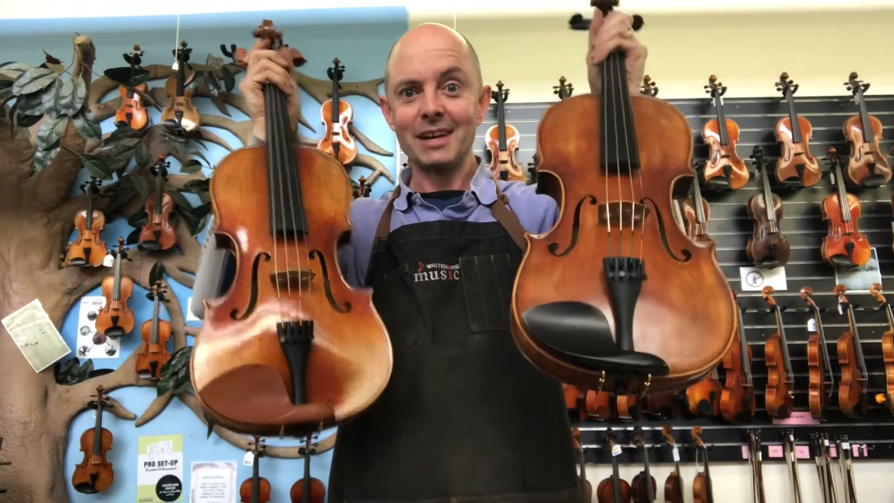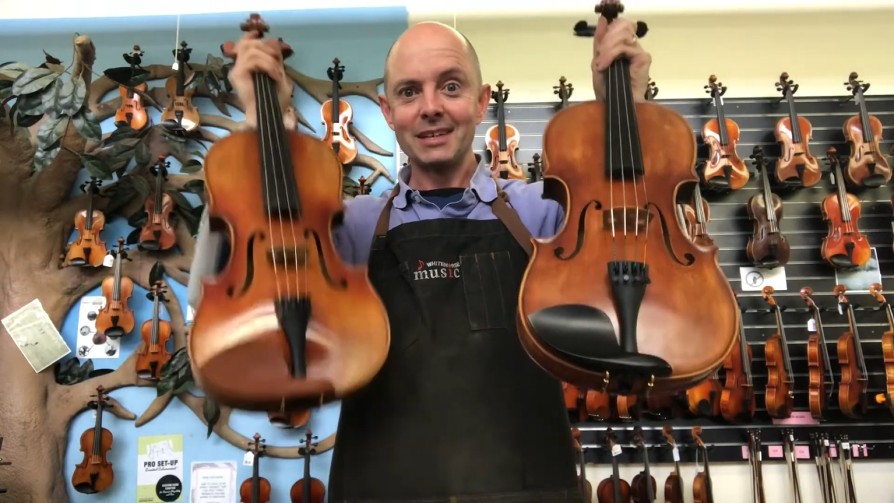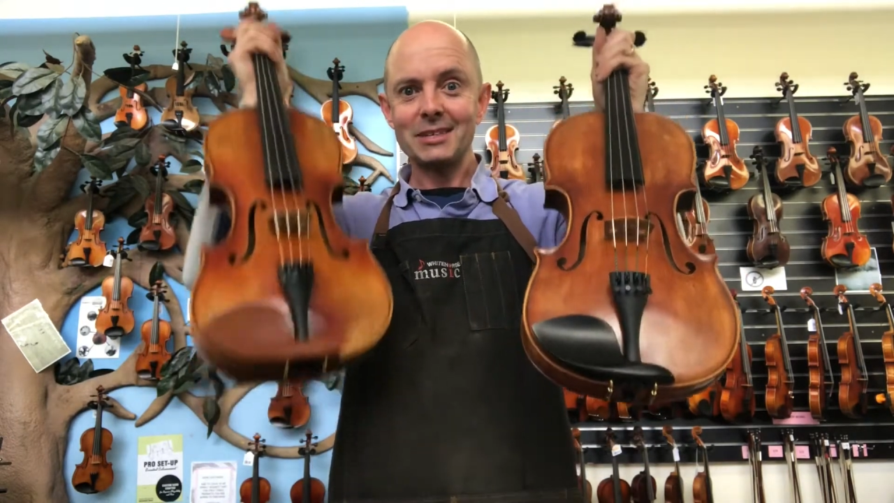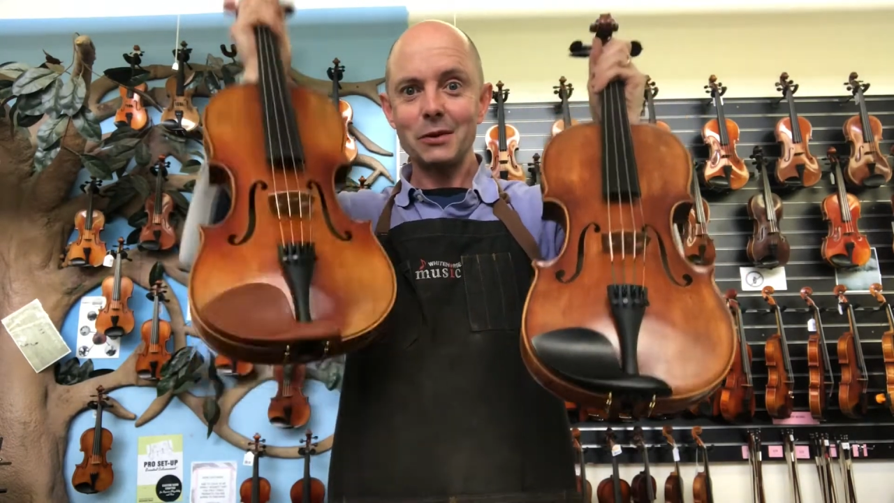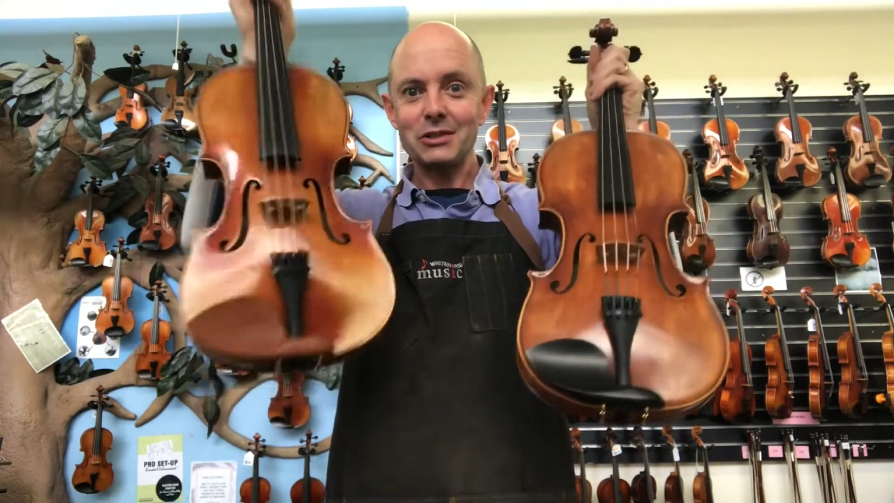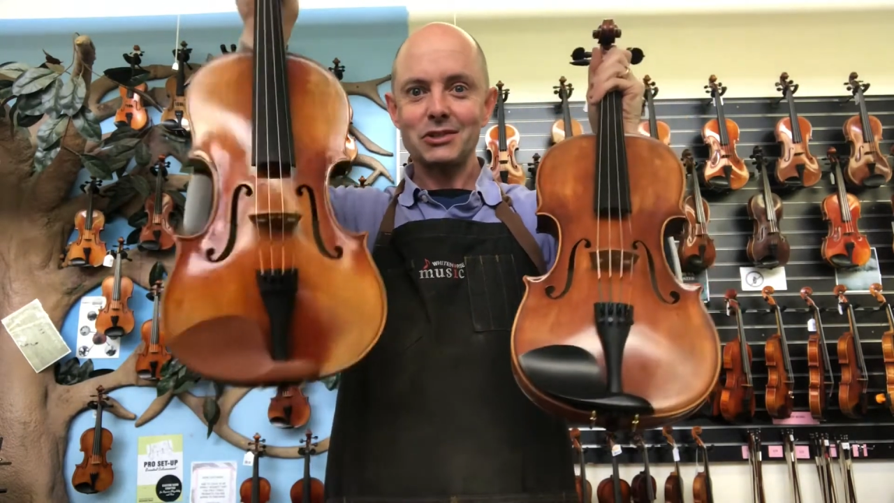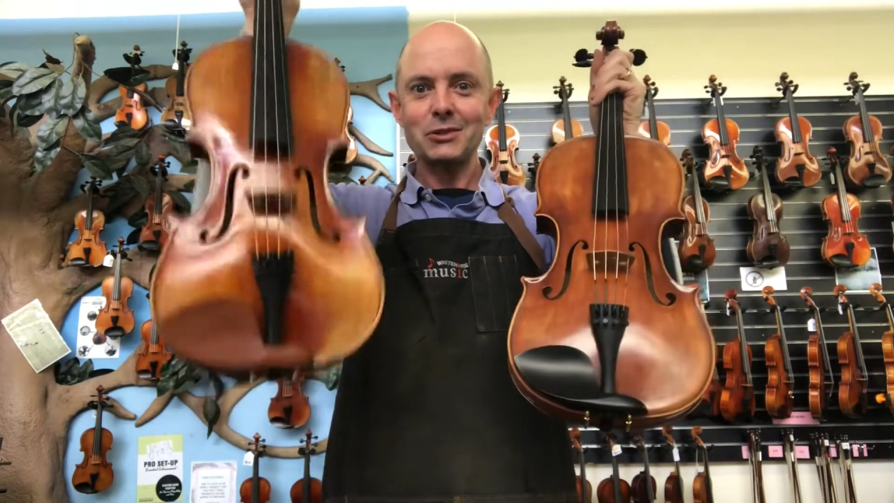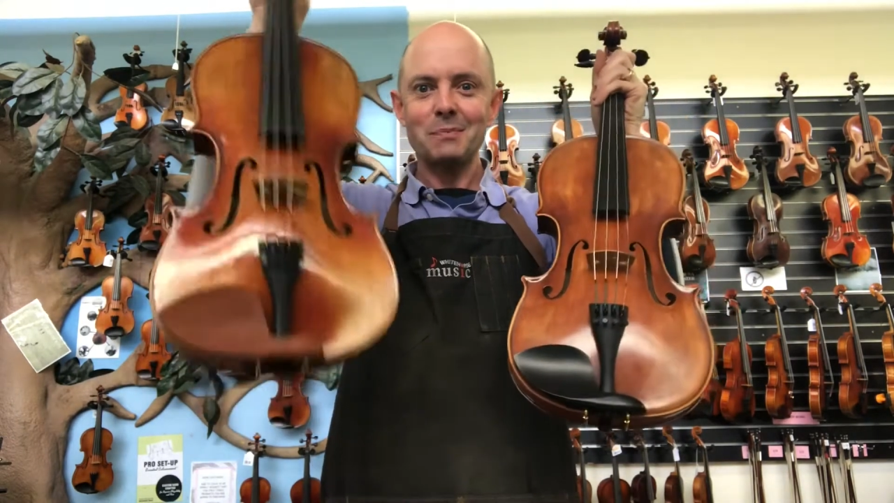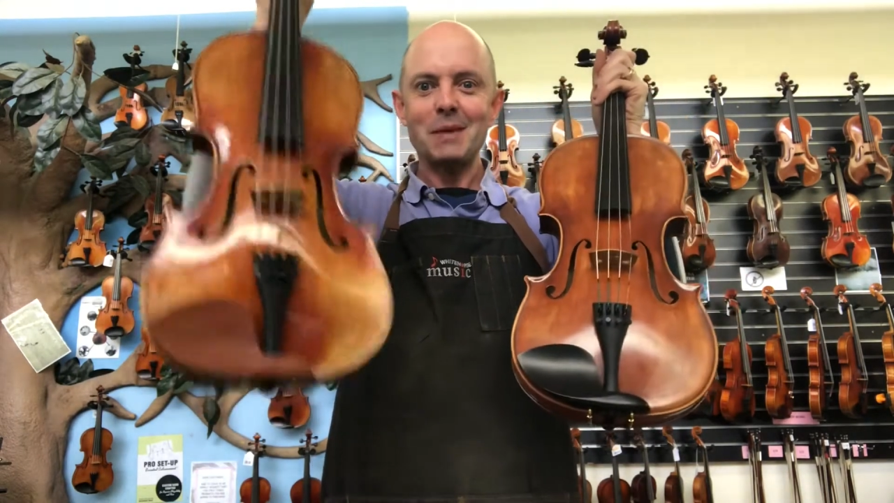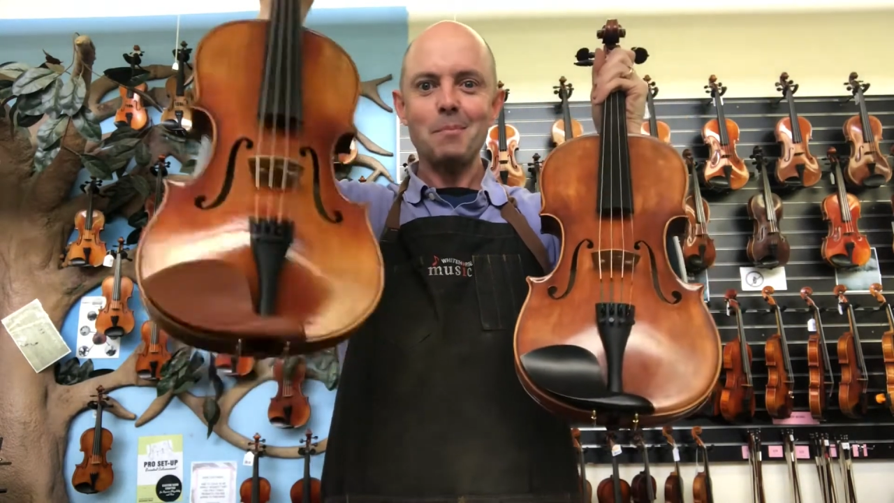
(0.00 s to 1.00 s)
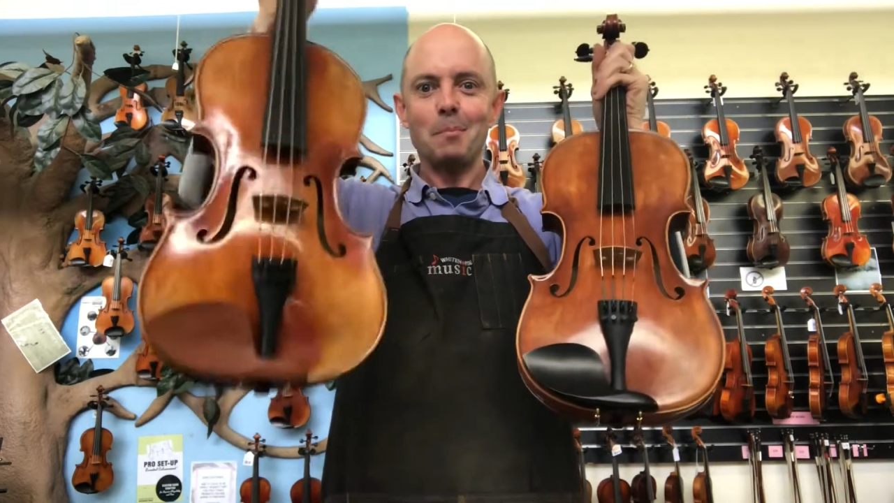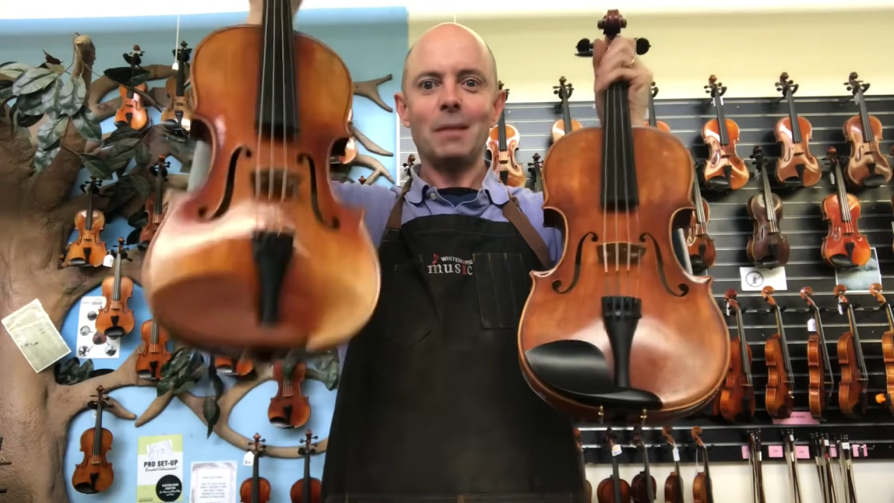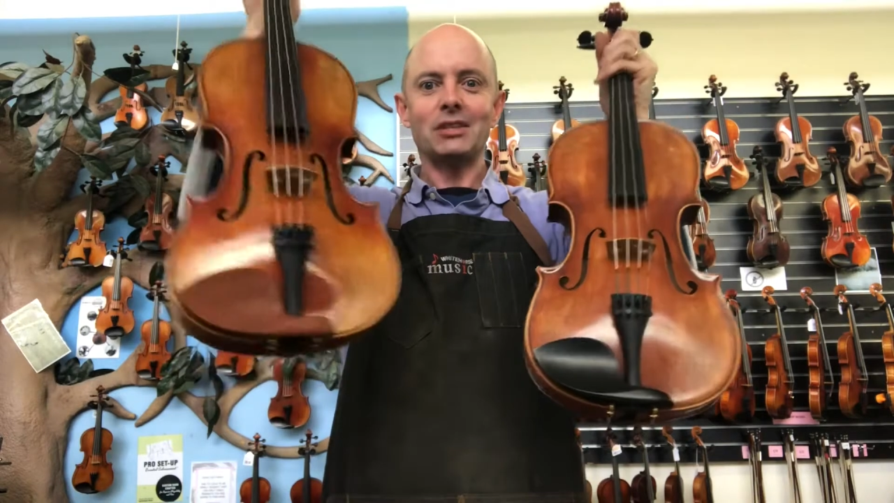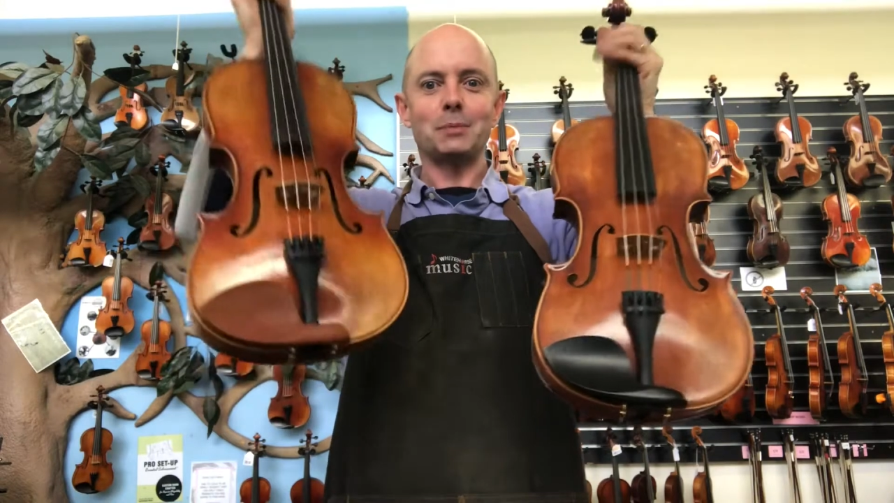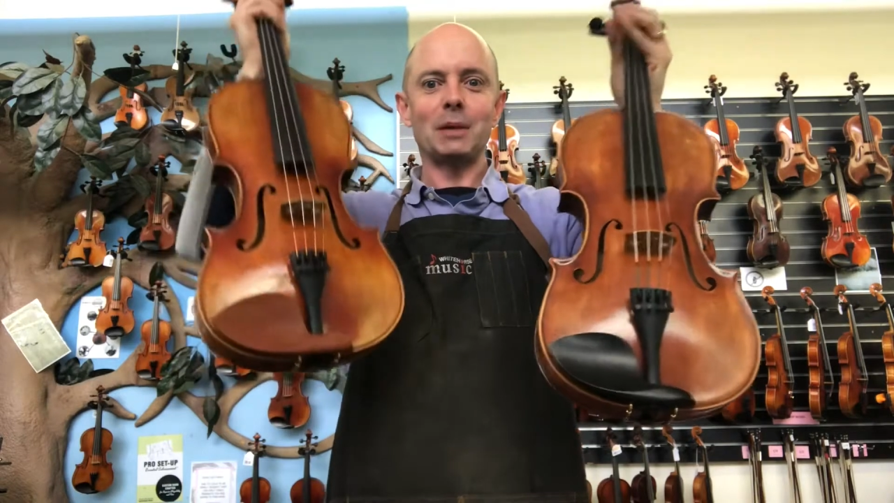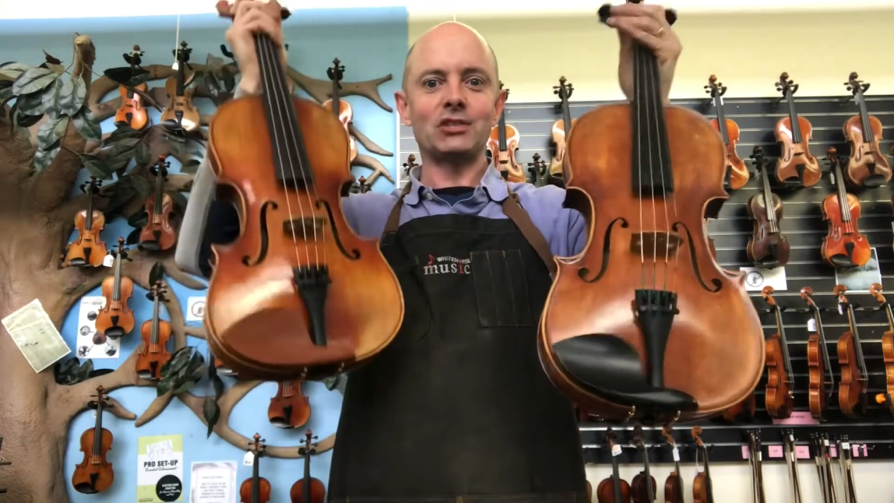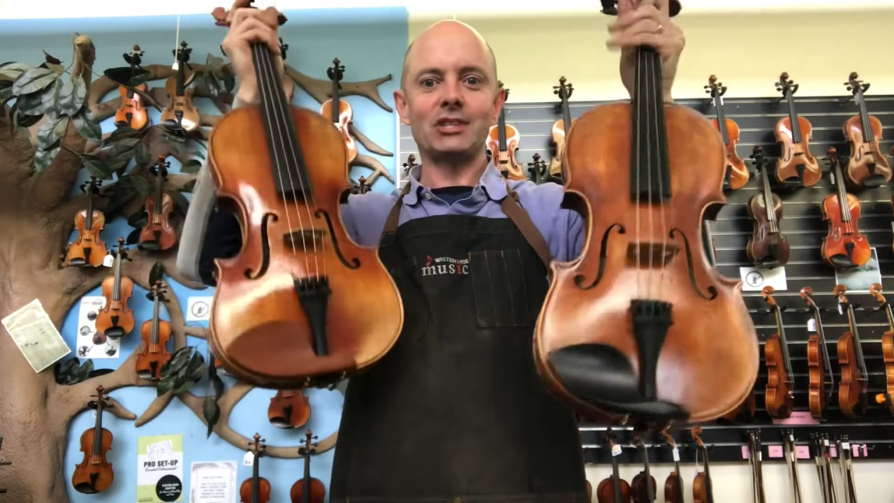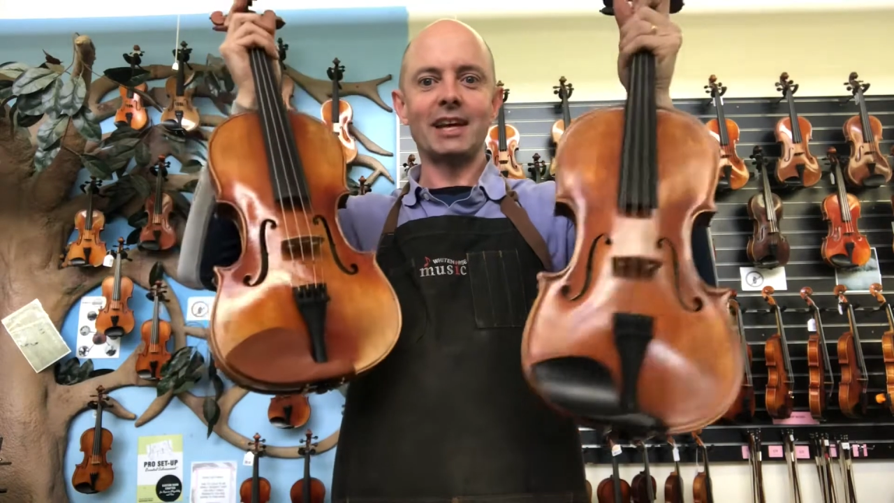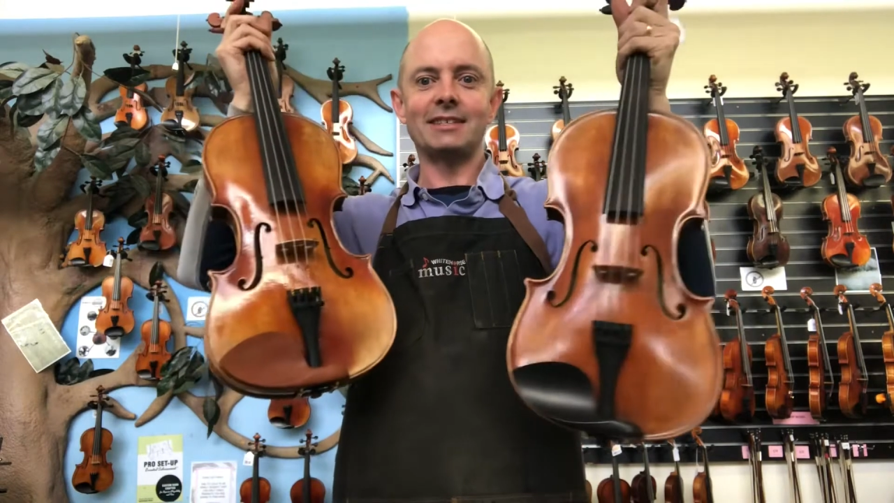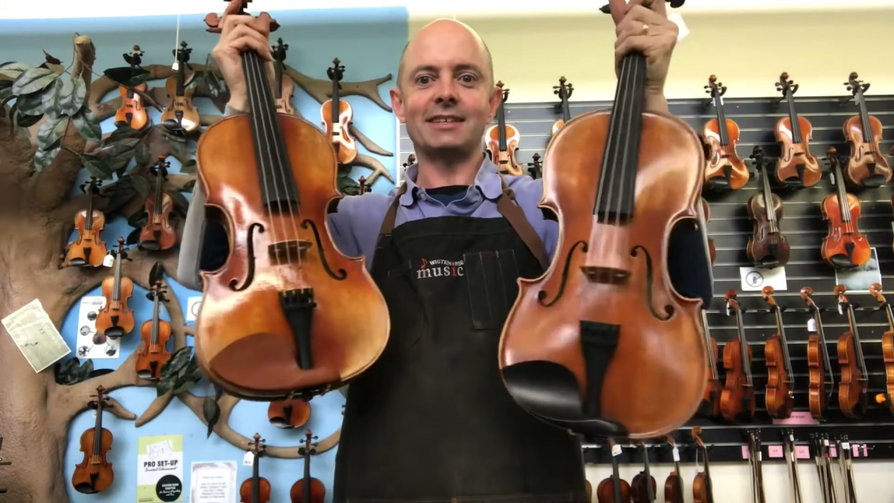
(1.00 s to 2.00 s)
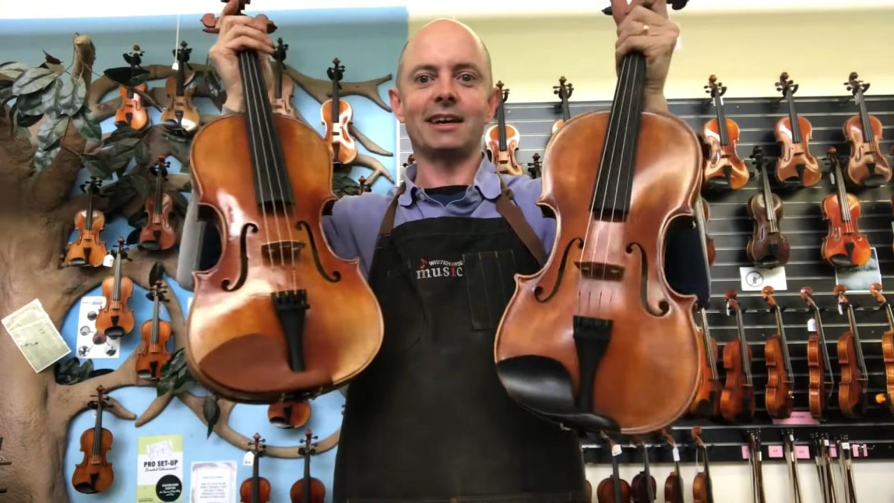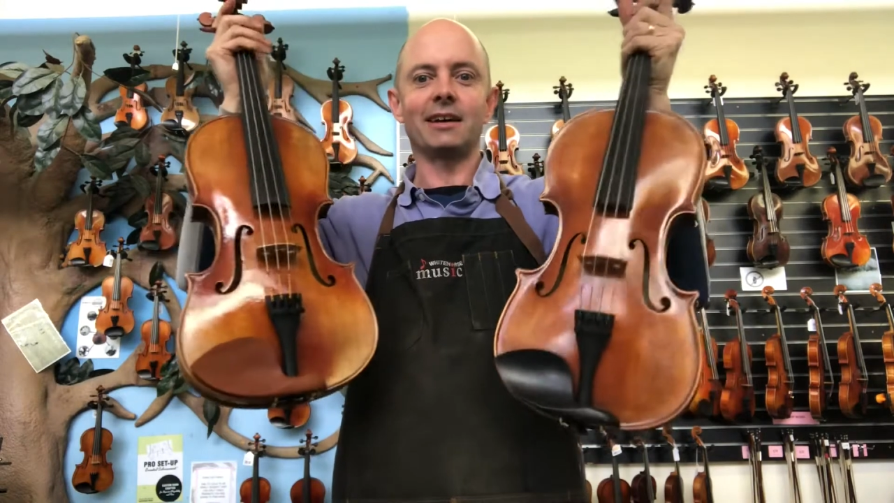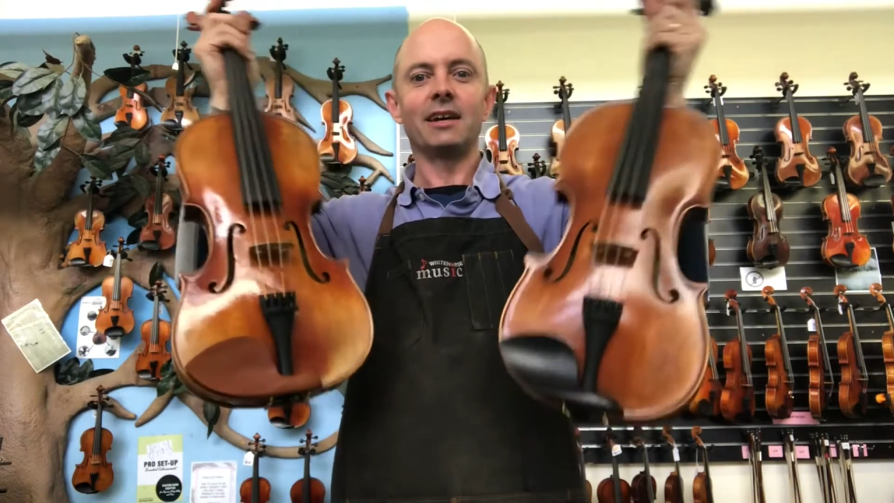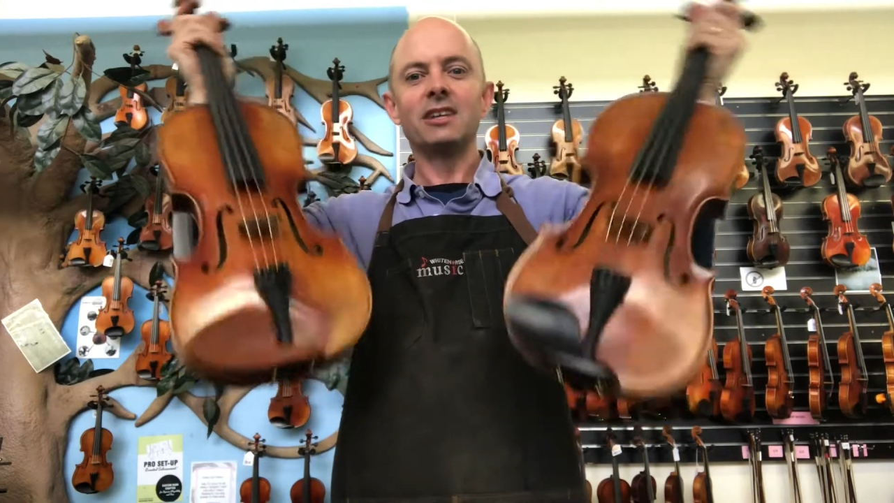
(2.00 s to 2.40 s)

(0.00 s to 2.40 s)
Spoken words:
so it should be much tastier.